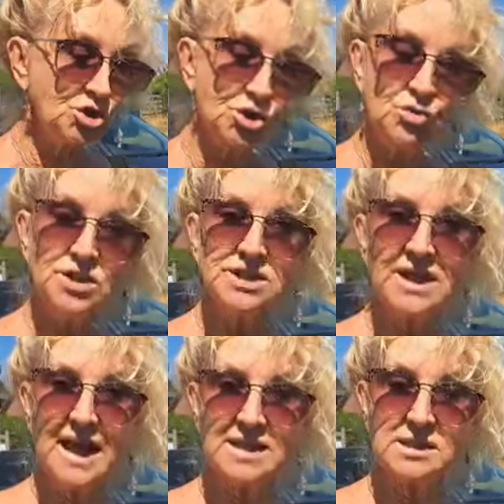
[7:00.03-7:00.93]
soon as the
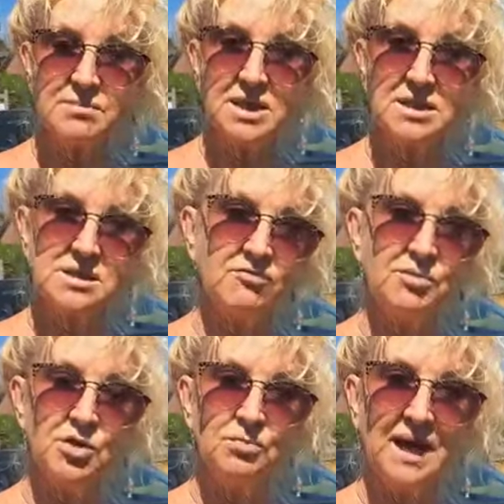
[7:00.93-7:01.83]
caterpillars have
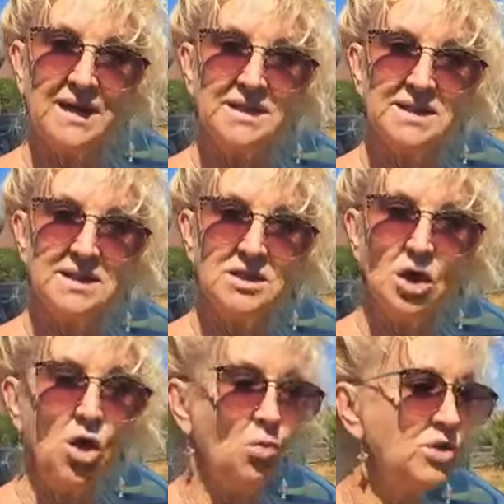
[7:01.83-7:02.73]
pupated,
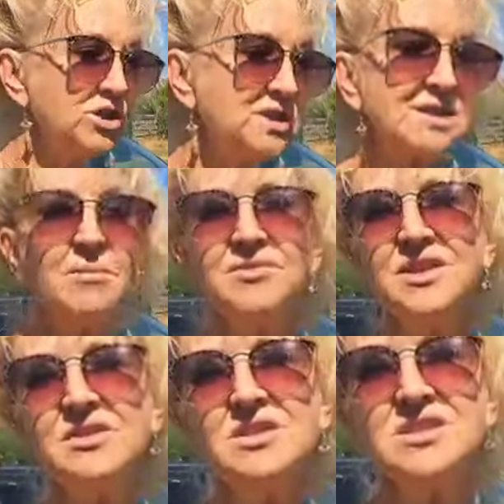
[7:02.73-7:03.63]
which is
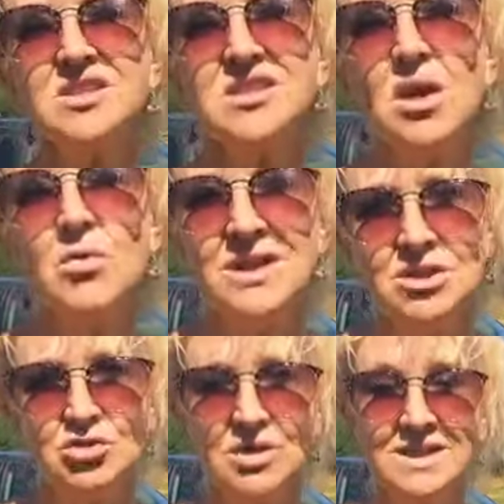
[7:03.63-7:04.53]
something that's so
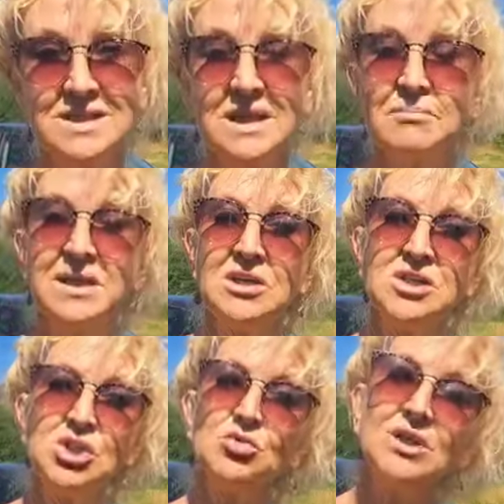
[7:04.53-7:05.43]
interesting
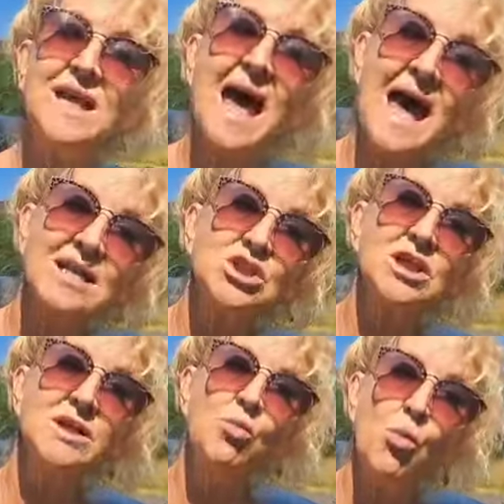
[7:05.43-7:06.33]
because you can
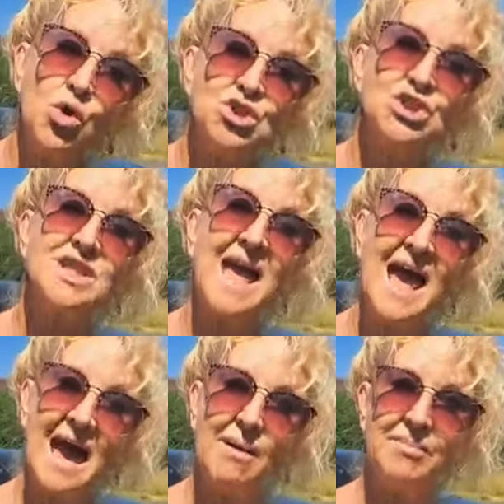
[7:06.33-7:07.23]
actually watch that
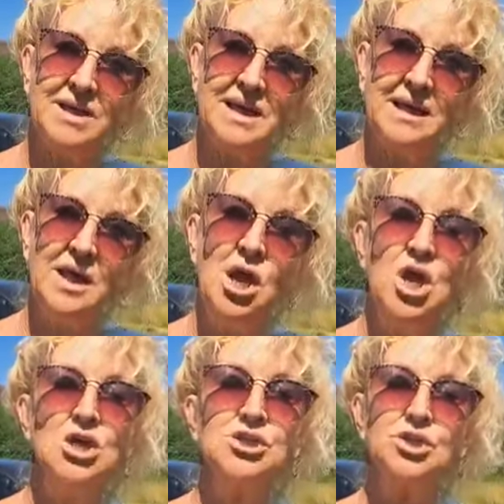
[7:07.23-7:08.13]
happening.
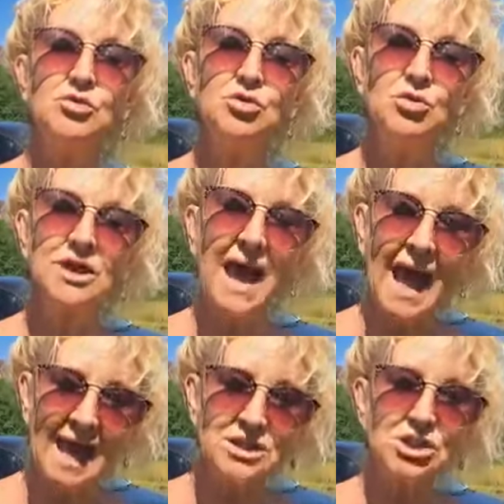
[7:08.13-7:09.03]
So you can
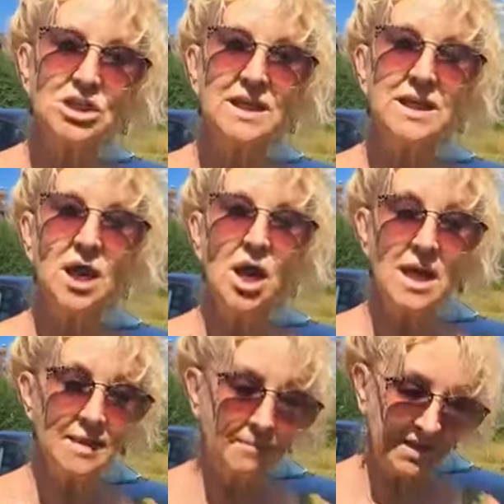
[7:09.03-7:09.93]
actually
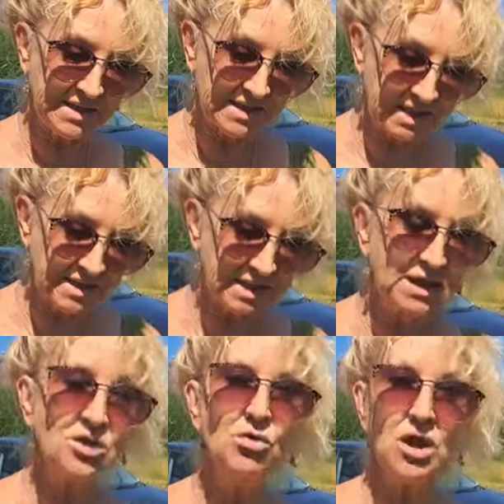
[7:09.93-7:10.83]
be sitting
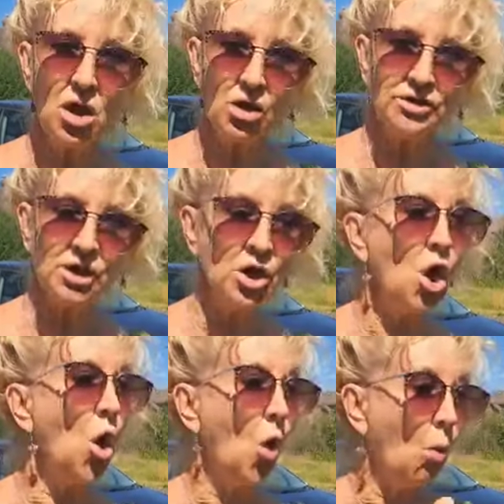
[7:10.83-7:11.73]
in your garden
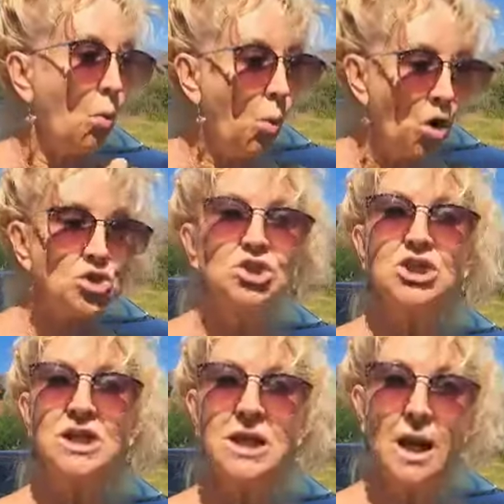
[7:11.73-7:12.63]

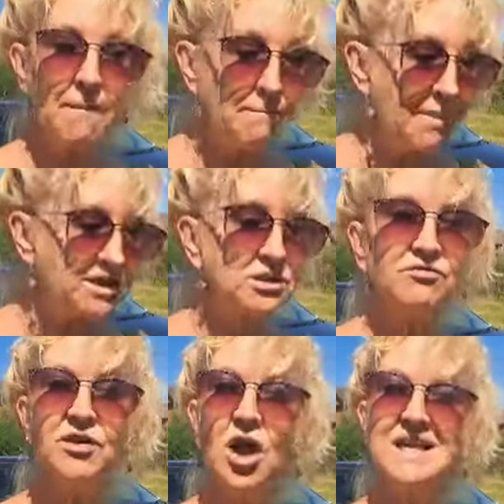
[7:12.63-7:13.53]
watching
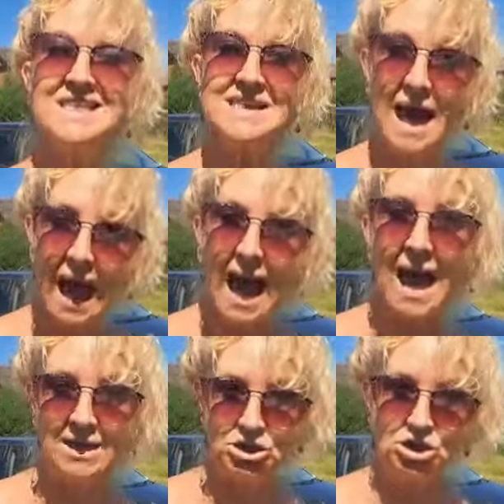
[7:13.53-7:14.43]
butterflies
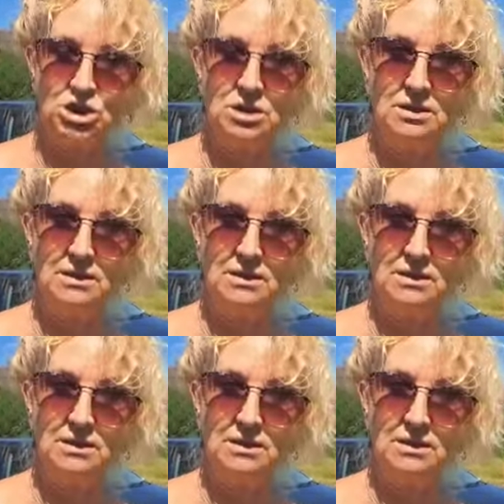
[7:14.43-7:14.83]
hatch.